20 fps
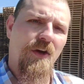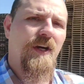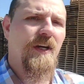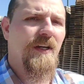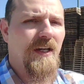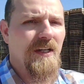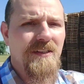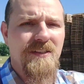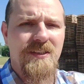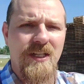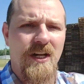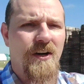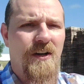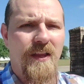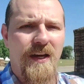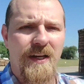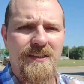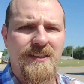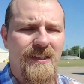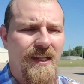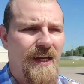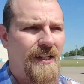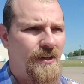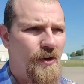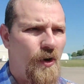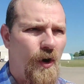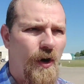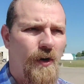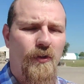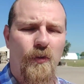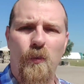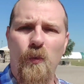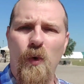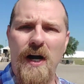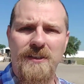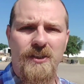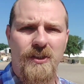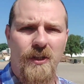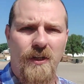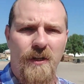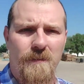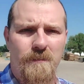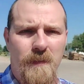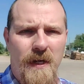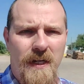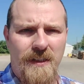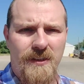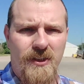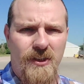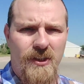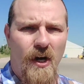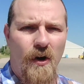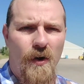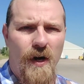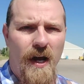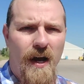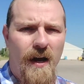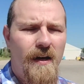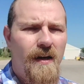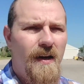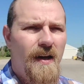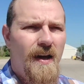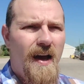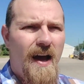you could consider this like northwestern Minnesota.